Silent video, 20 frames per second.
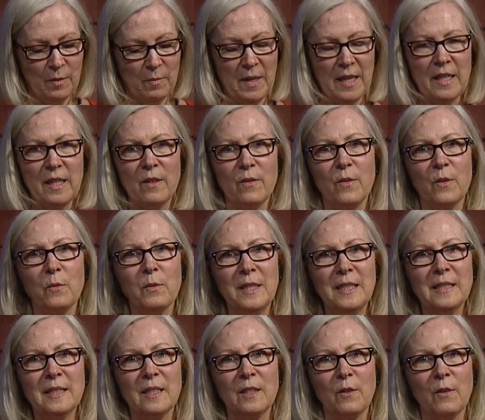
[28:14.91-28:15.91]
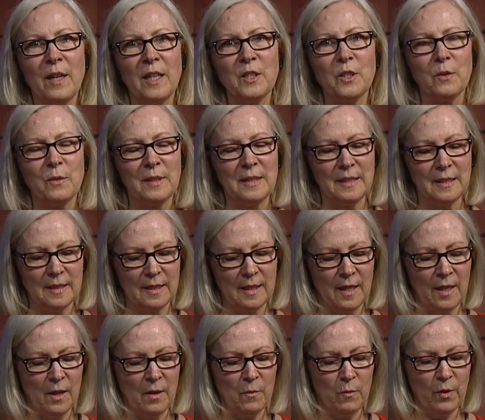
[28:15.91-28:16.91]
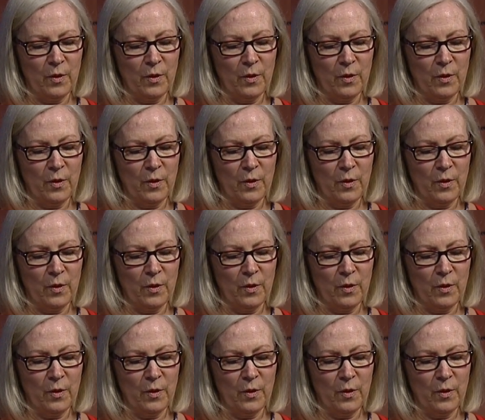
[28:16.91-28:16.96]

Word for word: many of the recent graduates um,